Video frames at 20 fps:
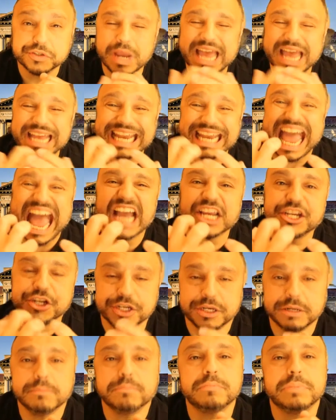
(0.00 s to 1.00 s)
and
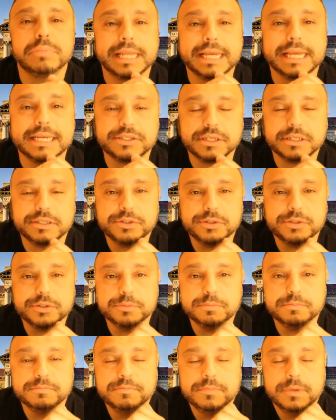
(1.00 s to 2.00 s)
action plays into
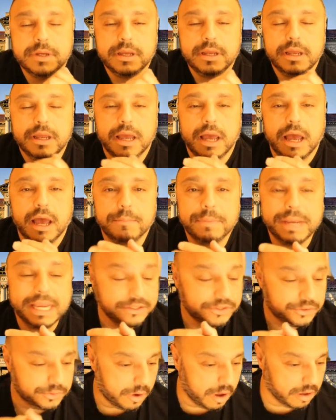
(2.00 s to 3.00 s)

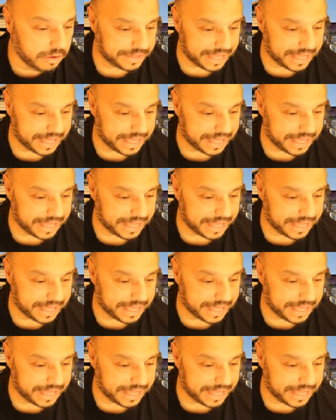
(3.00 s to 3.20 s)
into all of that,